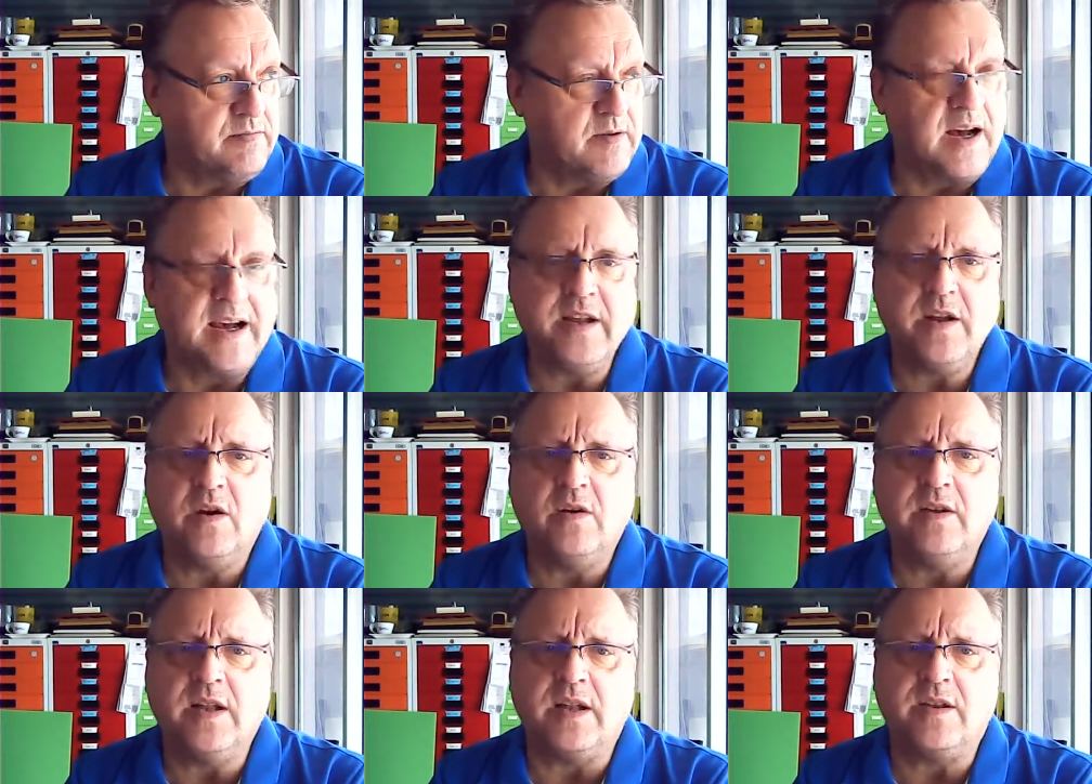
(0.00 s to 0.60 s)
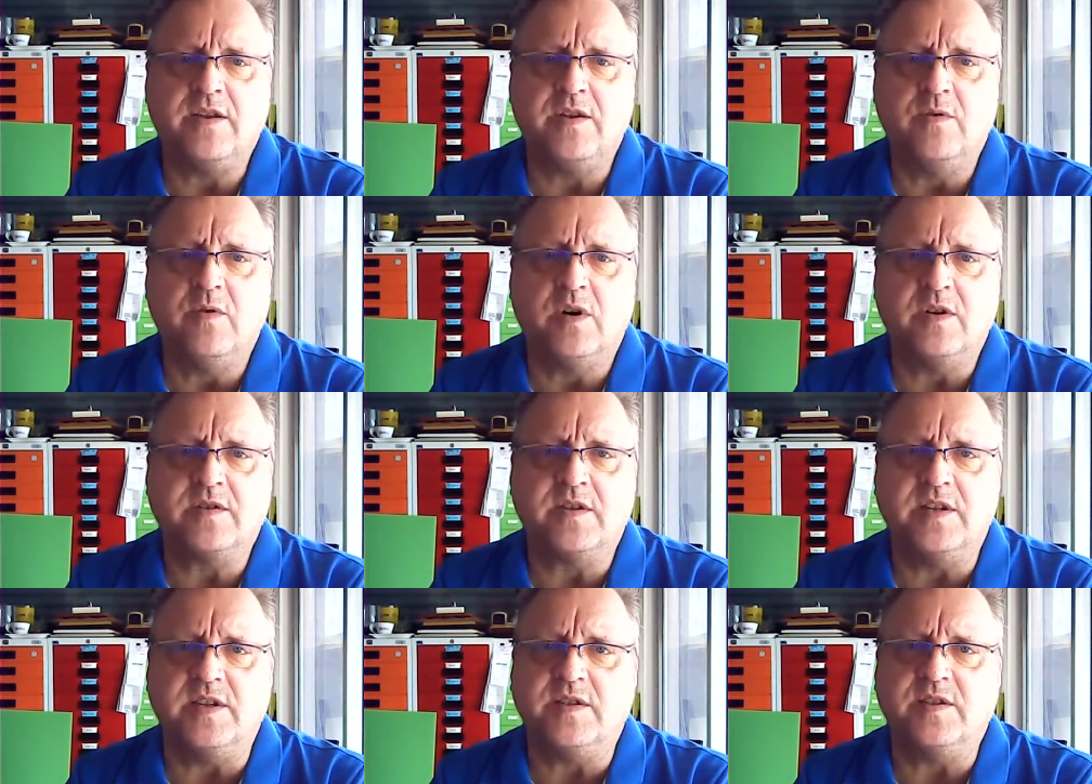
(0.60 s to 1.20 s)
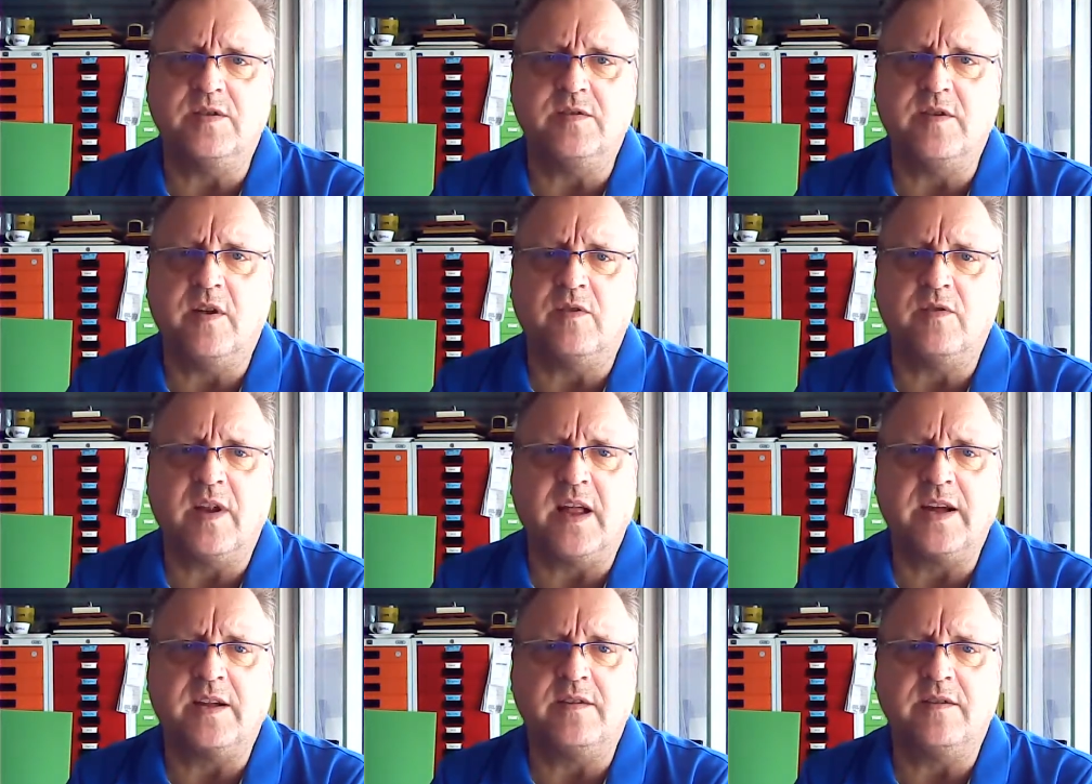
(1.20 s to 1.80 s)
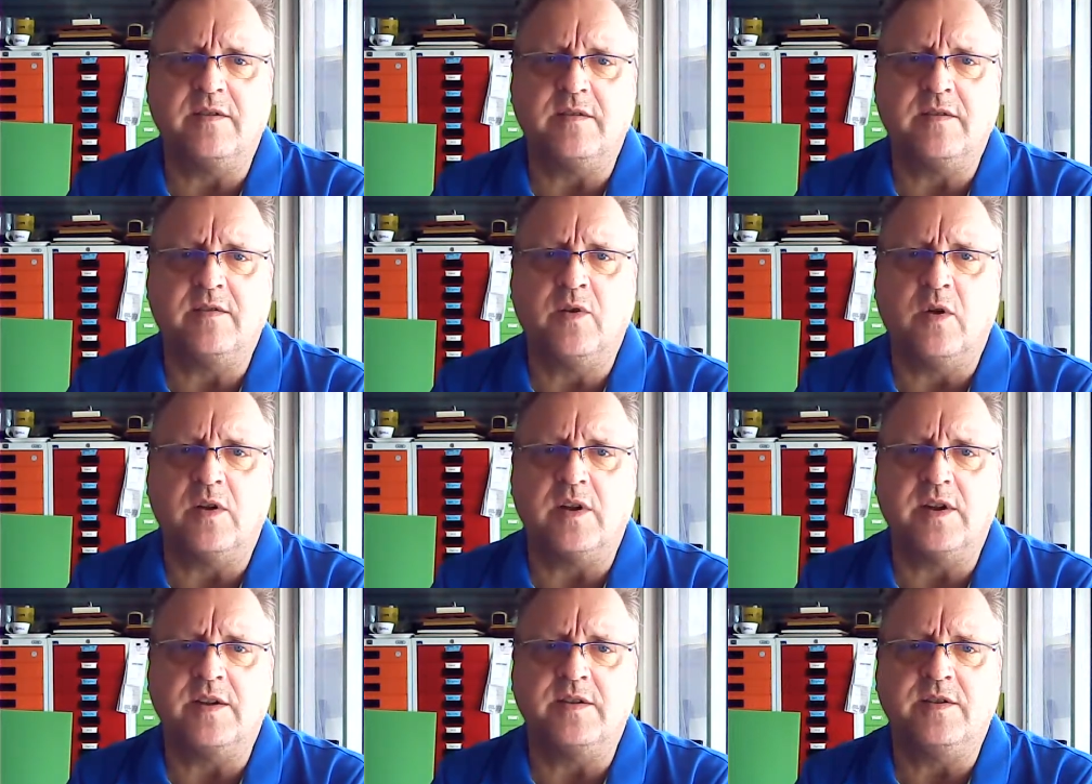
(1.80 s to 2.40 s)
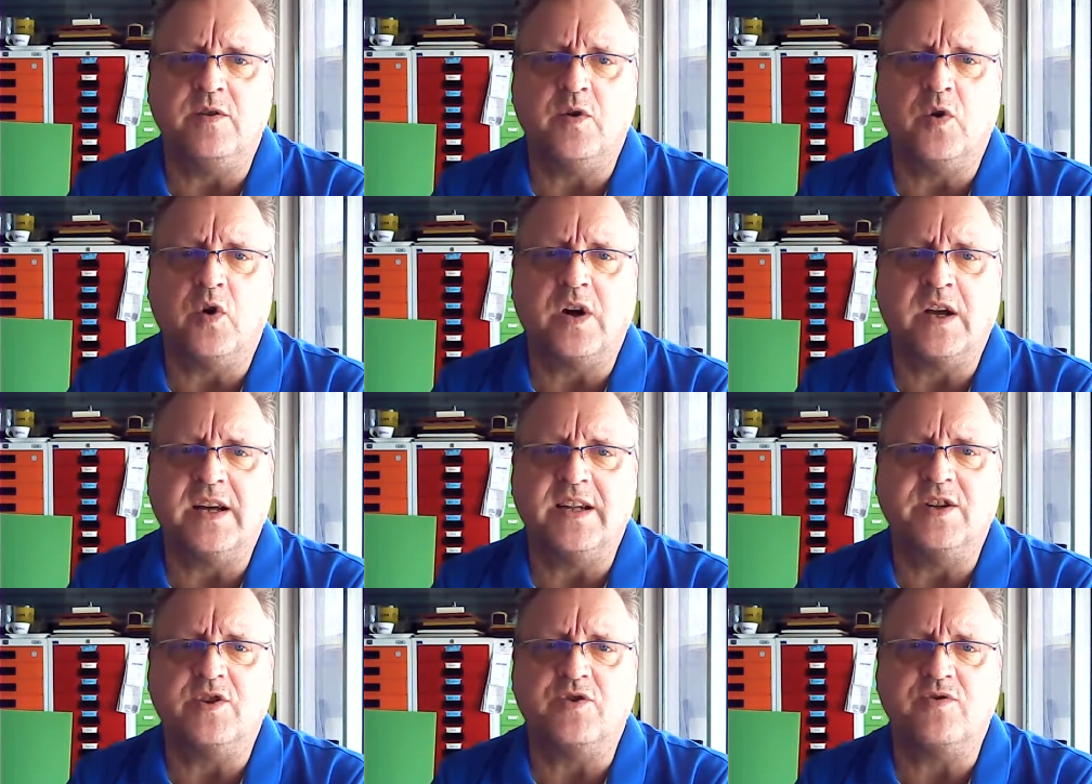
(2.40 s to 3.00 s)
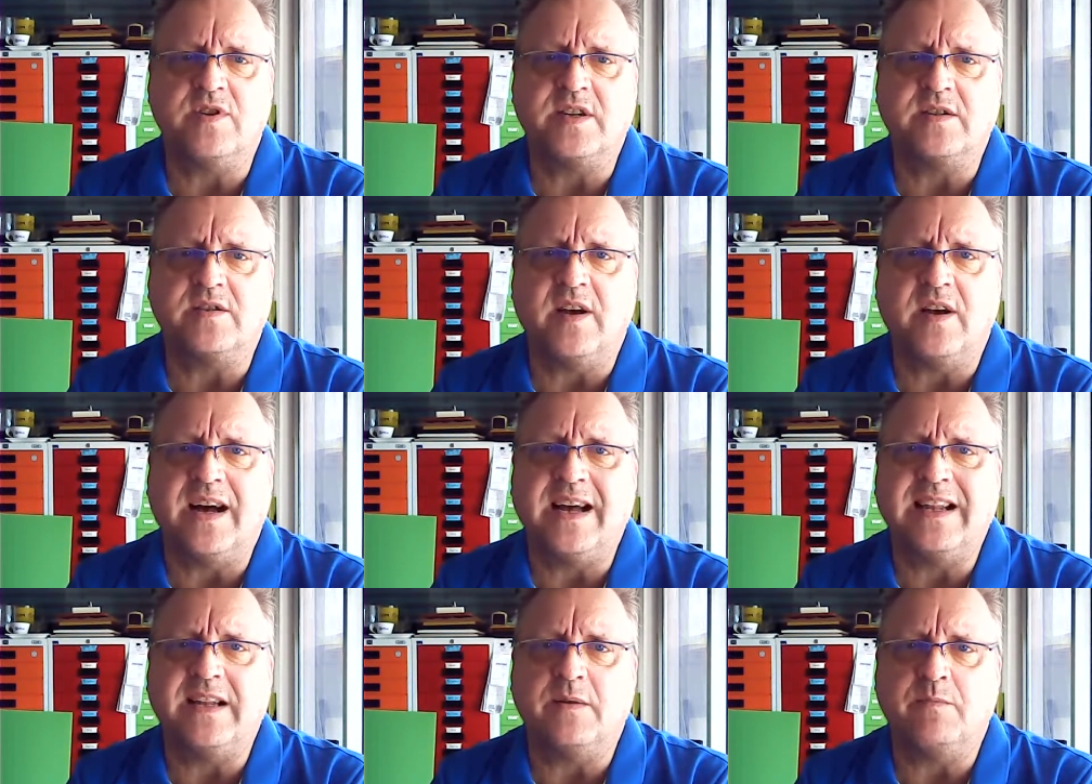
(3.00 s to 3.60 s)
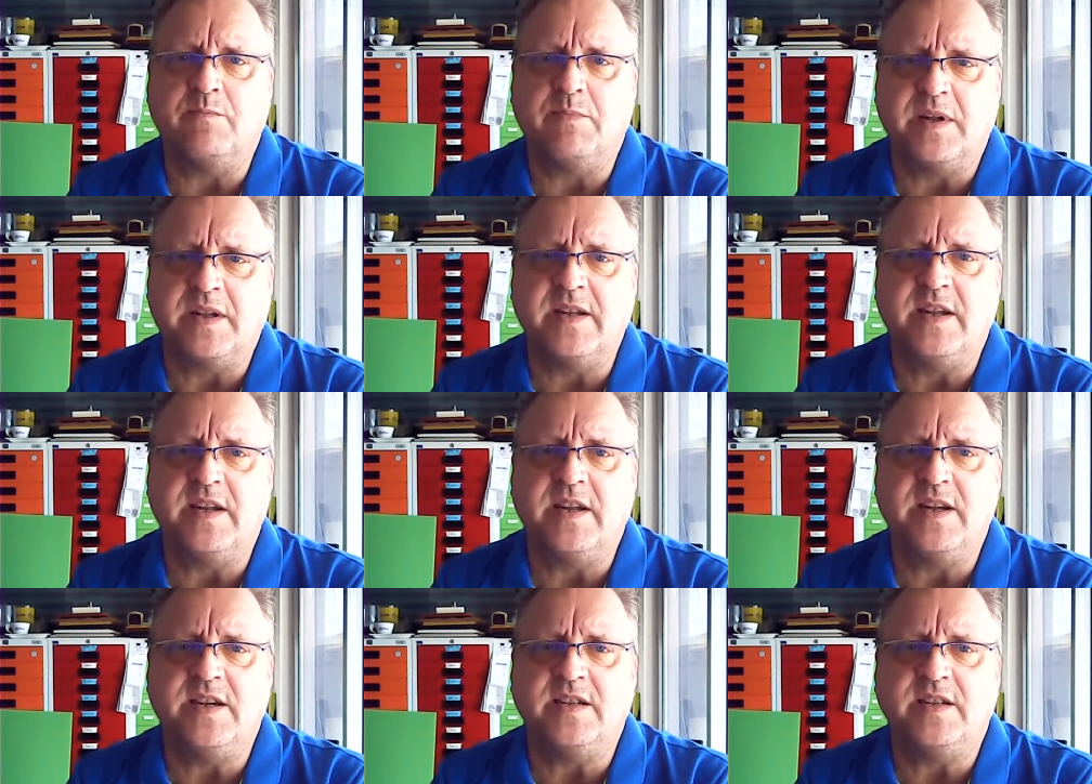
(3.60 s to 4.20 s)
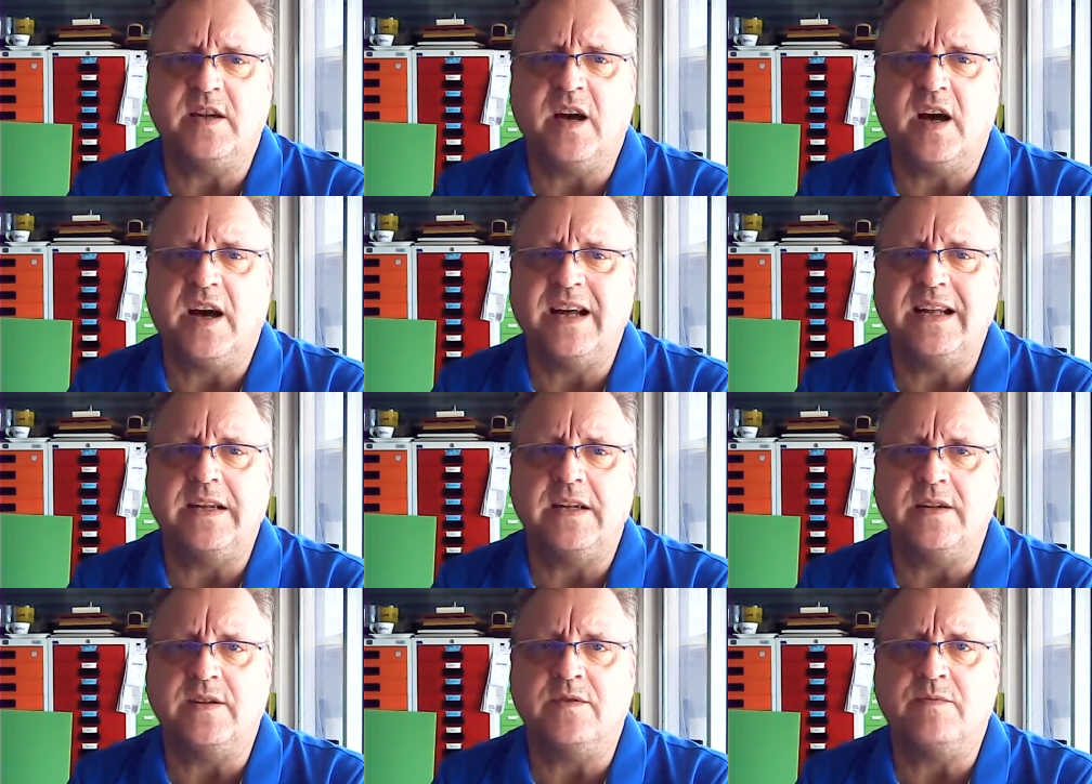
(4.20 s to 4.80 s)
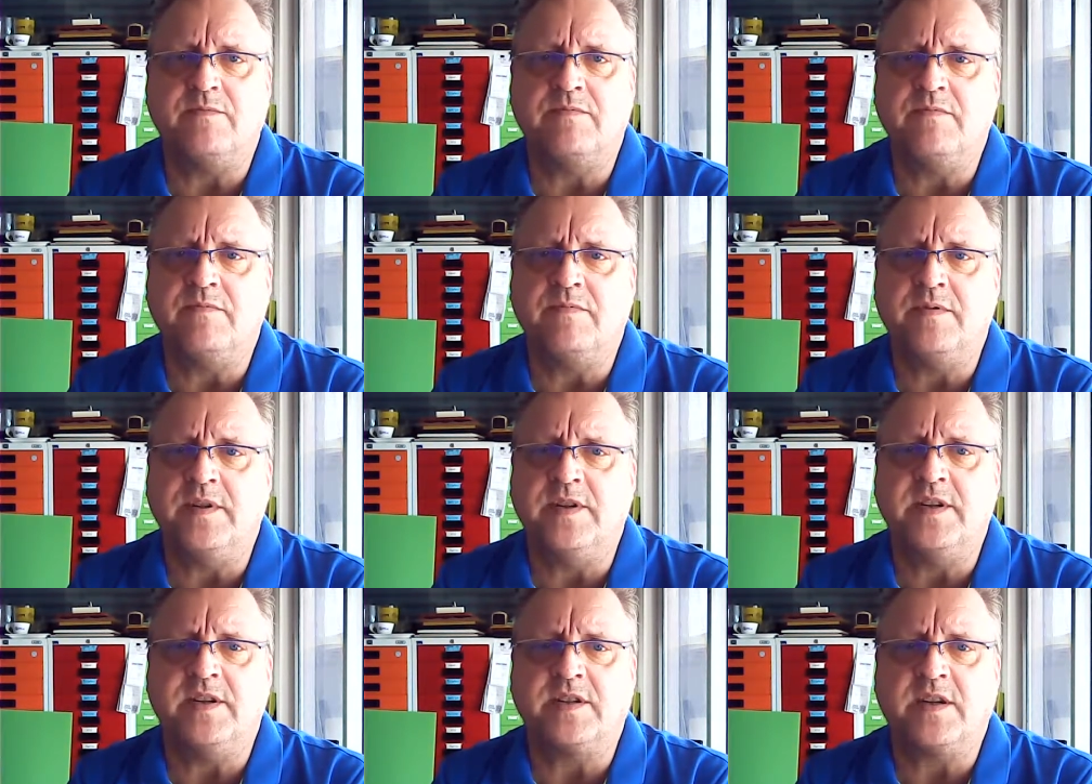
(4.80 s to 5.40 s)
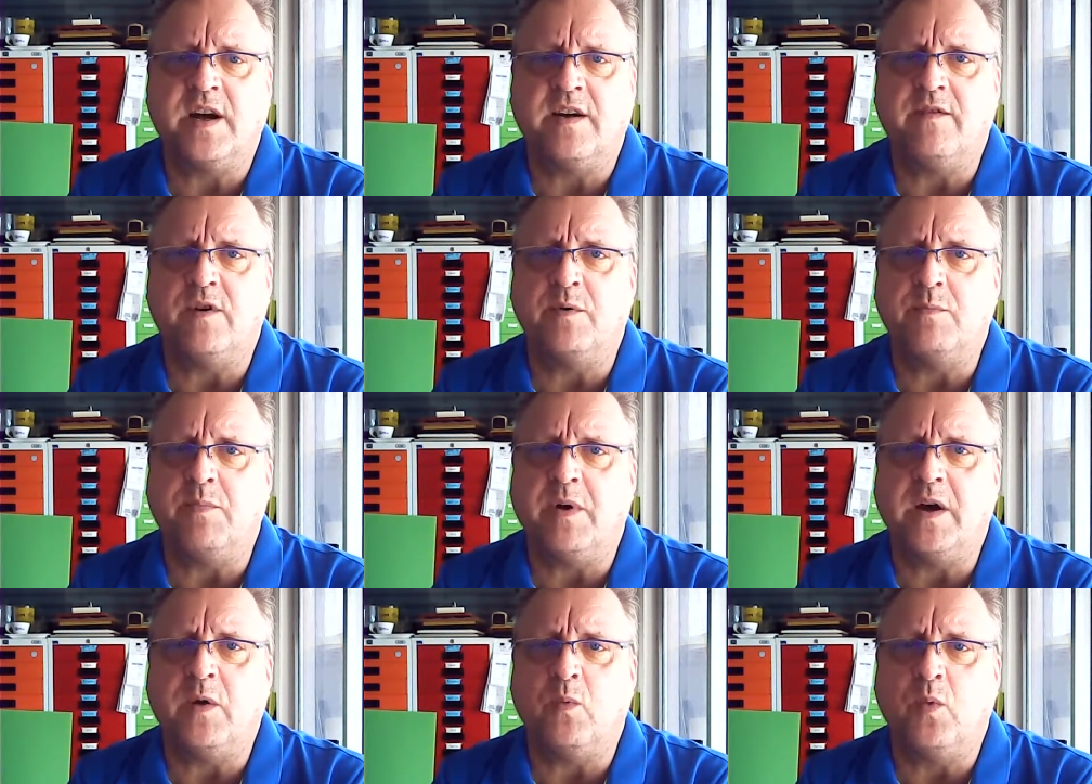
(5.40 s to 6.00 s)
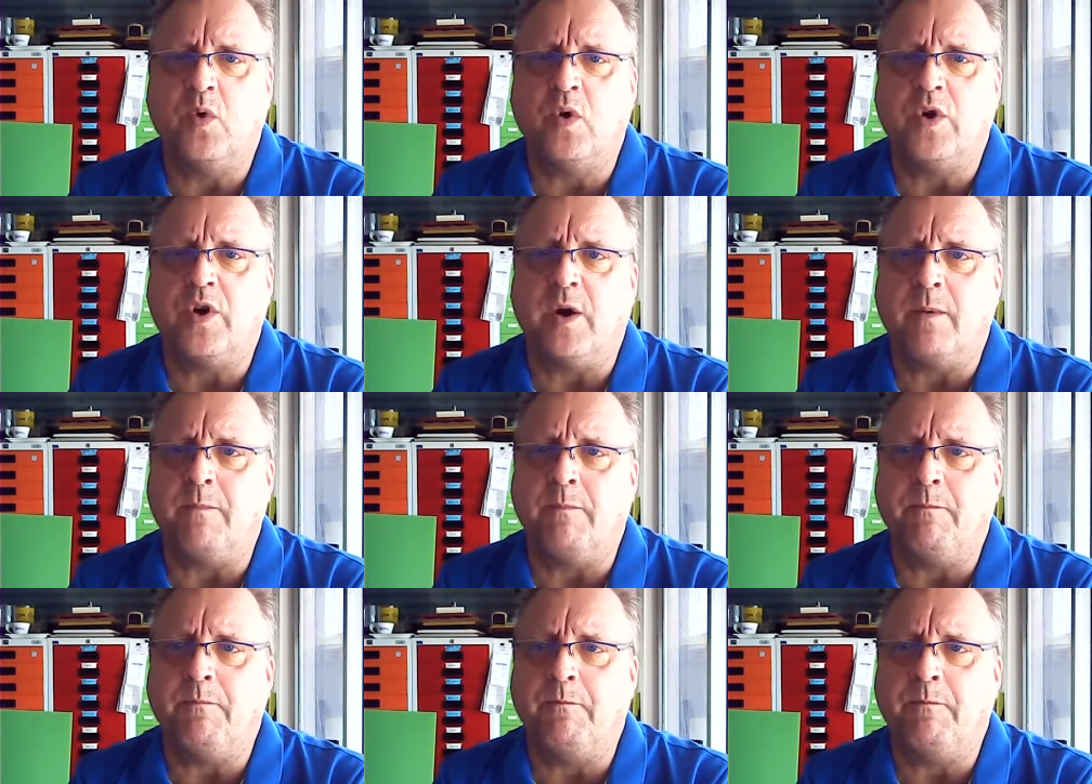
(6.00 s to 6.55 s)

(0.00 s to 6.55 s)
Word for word: I know that you Aussies you don't like to call it your country as island, but it is an island. It is covered by water.